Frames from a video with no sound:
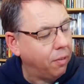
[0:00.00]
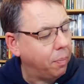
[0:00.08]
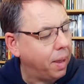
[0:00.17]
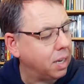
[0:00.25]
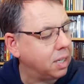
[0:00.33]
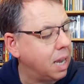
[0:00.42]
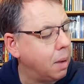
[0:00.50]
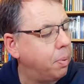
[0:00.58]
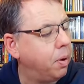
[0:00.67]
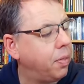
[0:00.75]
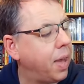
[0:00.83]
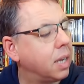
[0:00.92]
from that set.
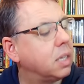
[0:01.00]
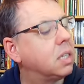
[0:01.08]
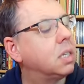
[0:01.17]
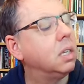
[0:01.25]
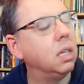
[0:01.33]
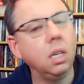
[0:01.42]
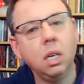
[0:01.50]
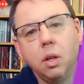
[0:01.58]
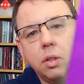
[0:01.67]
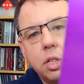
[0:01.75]
But that's, you know,